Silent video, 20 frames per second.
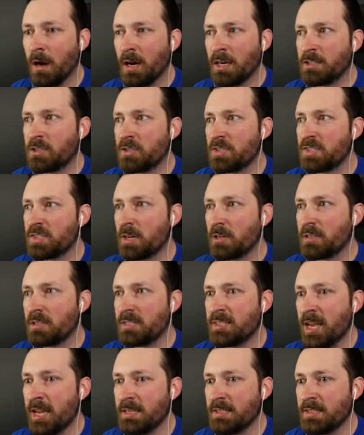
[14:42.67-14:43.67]
I just started
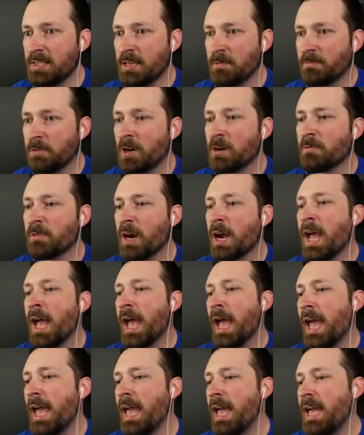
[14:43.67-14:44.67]
dancing in front of her
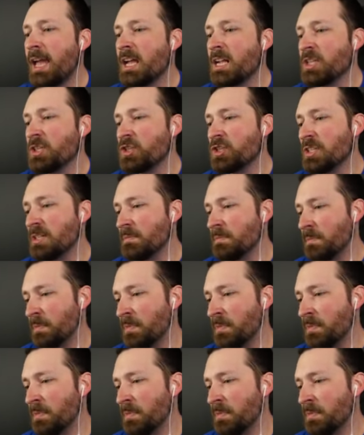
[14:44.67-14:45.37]
and she